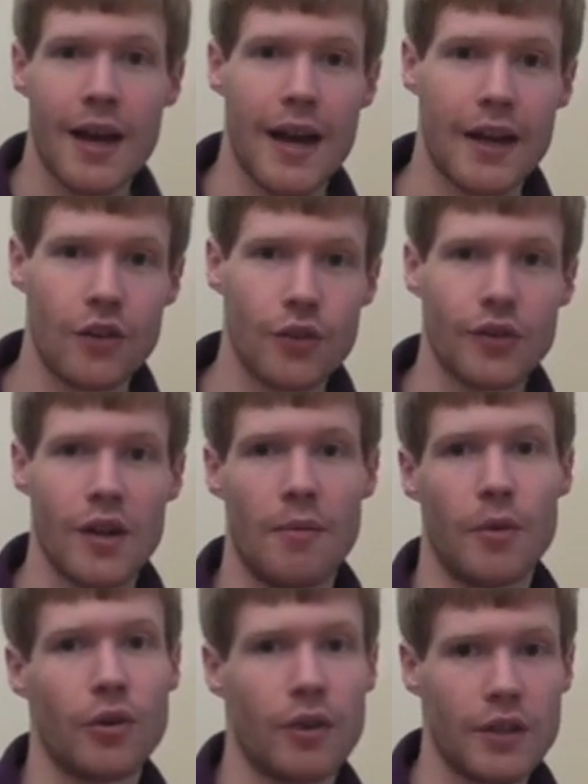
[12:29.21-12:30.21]
and those
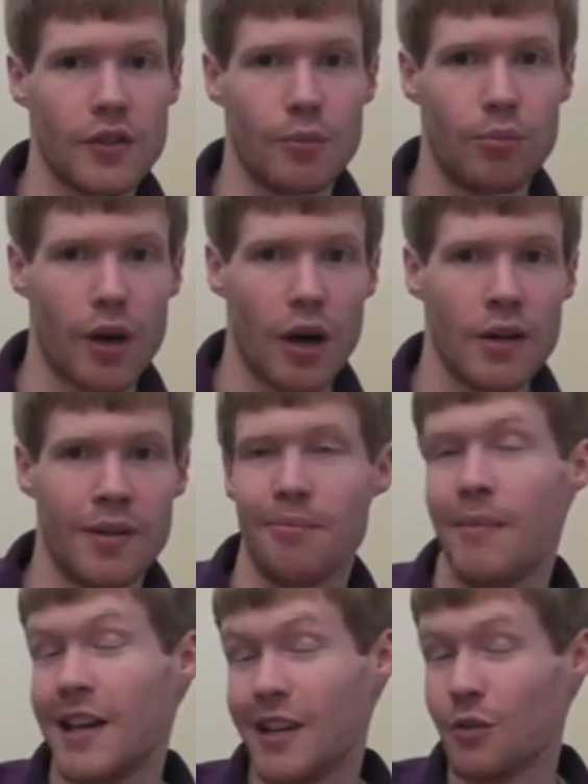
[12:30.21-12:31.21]
immigrants brought
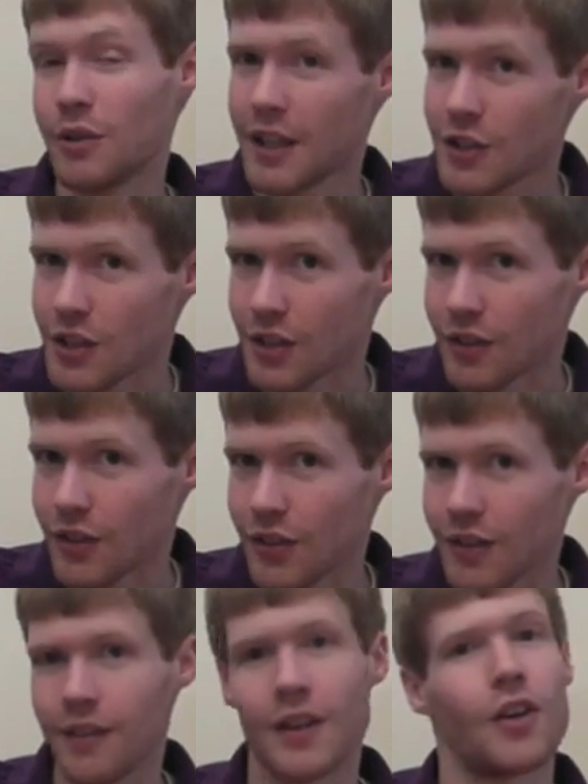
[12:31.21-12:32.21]
many religions.
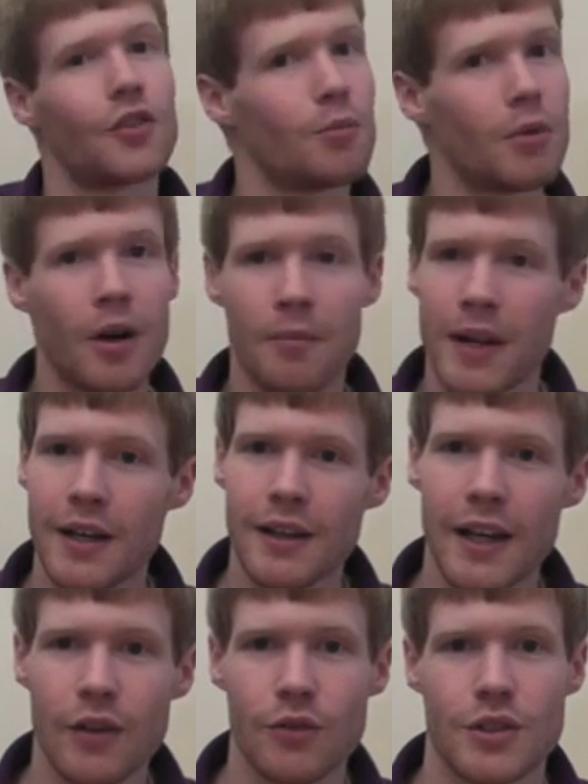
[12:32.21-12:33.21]
They also brought many
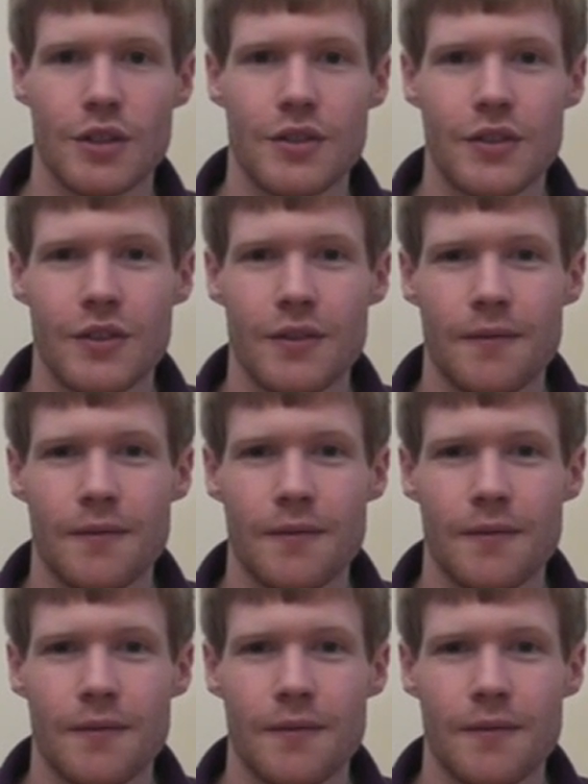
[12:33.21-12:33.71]
languages.